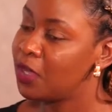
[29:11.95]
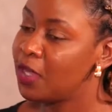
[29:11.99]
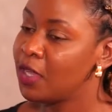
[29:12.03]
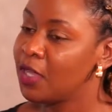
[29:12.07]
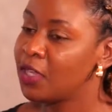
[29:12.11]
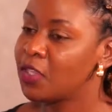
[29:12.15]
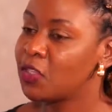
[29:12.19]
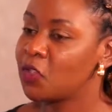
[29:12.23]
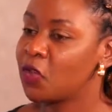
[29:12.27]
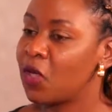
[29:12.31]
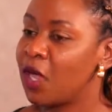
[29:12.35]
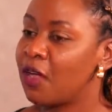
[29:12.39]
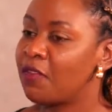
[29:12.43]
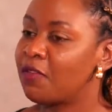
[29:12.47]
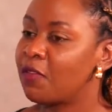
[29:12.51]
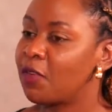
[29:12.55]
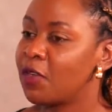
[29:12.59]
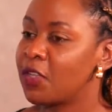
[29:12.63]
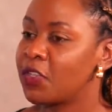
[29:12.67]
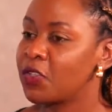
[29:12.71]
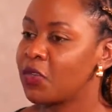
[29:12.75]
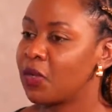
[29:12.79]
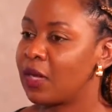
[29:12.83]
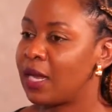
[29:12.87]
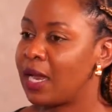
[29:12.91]
So I've
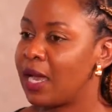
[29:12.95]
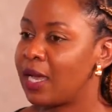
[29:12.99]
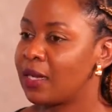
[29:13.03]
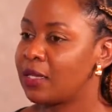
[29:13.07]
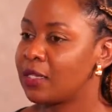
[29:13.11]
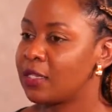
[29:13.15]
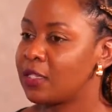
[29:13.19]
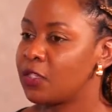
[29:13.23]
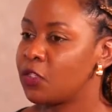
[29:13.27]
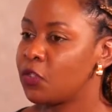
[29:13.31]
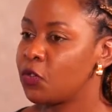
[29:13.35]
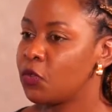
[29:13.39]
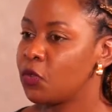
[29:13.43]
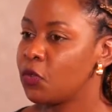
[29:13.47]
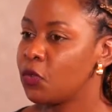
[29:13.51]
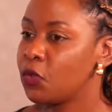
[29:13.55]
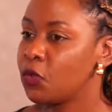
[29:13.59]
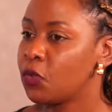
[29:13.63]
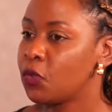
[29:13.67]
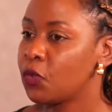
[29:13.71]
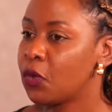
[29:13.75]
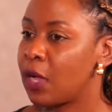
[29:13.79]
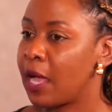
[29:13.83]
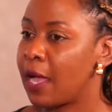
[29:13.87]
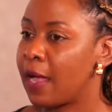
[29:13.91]
also learned
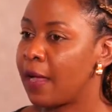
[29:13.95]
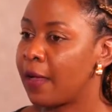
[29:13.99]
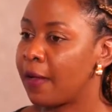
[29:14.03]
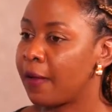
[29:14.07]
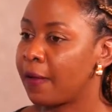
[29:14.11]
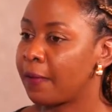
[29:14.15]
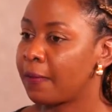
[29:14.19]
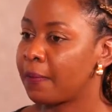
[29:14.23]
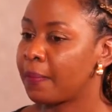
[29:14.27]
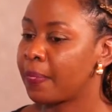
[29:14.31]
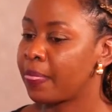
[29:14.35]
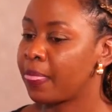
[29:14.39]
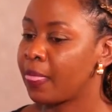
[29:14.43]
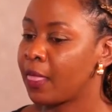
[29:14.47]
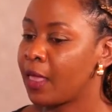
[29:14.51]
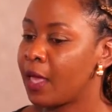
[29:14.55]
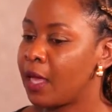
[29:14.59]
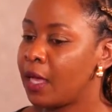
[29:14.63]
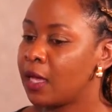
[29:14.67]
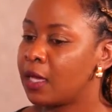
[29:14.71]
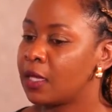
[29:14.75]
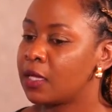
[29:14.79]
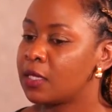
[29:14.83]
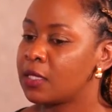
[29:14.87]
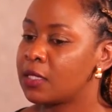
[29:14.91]
to
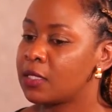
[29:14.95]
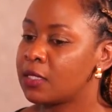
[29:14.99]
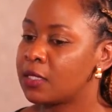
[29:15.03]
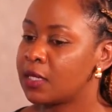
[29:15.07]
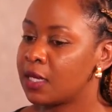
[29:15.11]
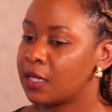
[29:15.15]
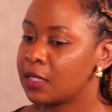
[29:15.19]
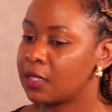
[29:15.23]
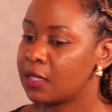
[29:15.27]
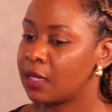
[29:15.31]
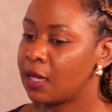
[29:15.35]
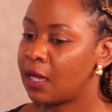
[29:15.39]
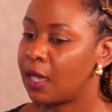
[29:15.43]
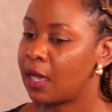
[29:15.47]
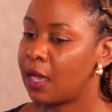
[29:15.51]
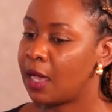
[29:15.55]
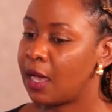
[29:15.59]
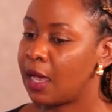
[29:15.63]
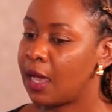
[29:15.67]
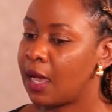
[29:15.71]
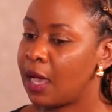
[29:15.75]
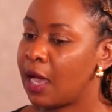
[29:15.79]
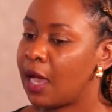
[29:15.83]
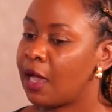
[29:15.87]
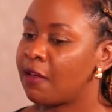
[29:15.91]
just
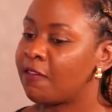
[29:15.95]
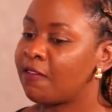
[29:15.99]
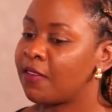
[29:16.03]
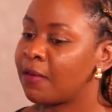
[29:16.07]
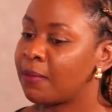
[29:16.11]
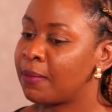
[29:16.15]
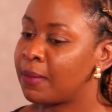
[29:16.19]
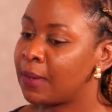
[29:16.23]
have